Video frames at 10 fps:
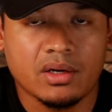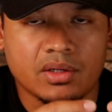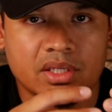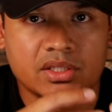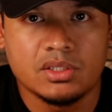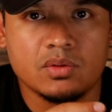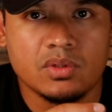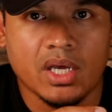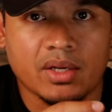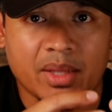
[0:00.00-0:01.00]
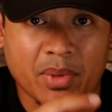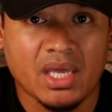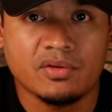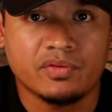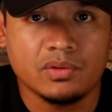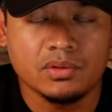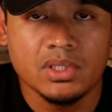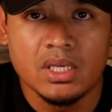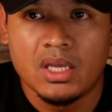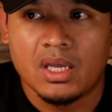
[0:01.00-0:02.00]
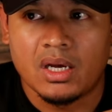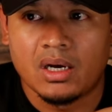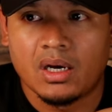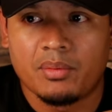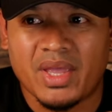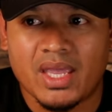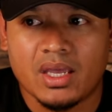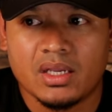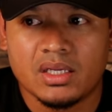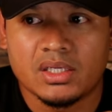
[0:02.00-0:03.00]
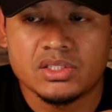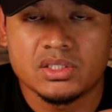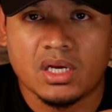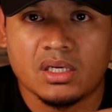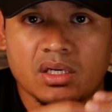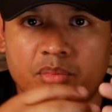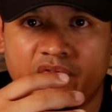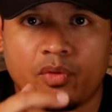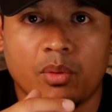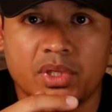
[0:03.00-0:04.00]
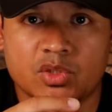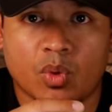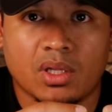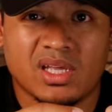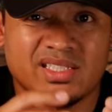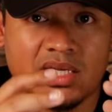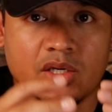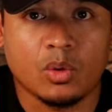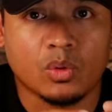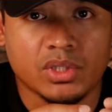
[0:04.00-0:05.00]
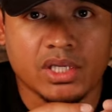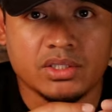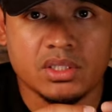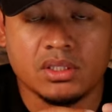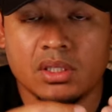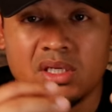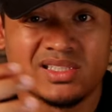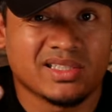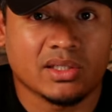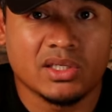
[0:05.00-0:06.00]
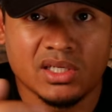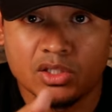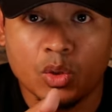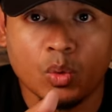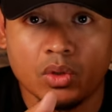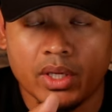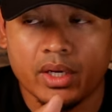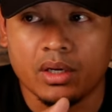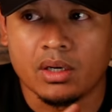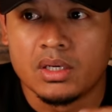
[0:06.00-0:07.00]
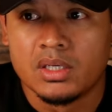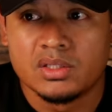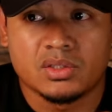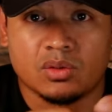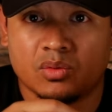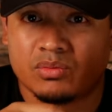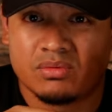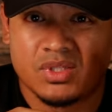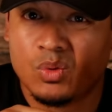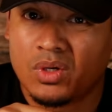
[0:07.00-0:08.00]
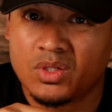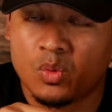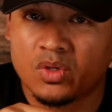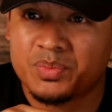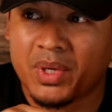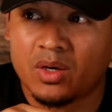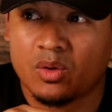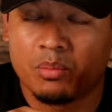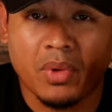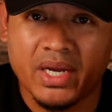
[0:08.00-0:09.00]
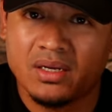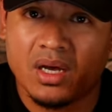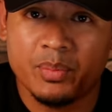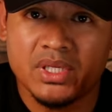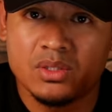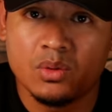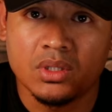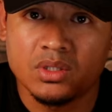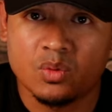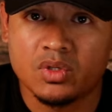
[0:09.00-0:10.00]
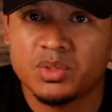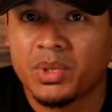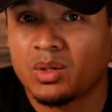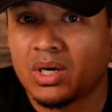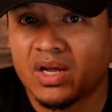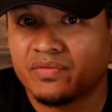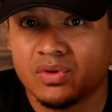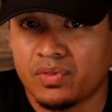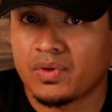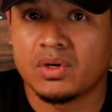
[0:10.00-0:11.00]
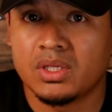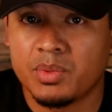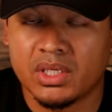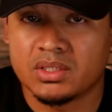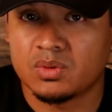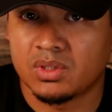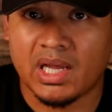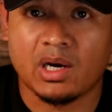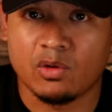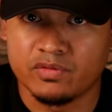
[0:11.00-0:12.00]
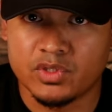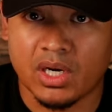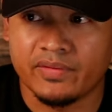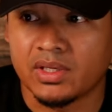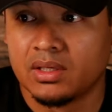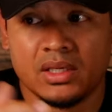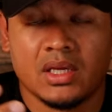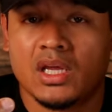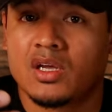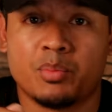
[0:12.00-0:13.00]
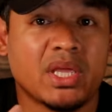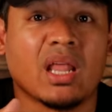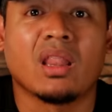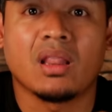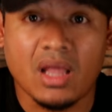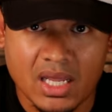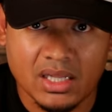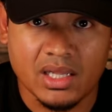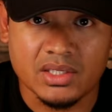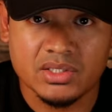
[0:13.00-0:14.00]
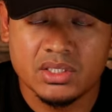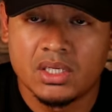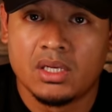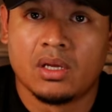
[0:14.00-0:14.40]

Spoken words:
air into that manifold, and it's not gonna perform as well as a cold engine sucking in cool air. So 200 horsepower might not be 200 horsepower after 30 minutes or an hour of driving. It could be a lot less.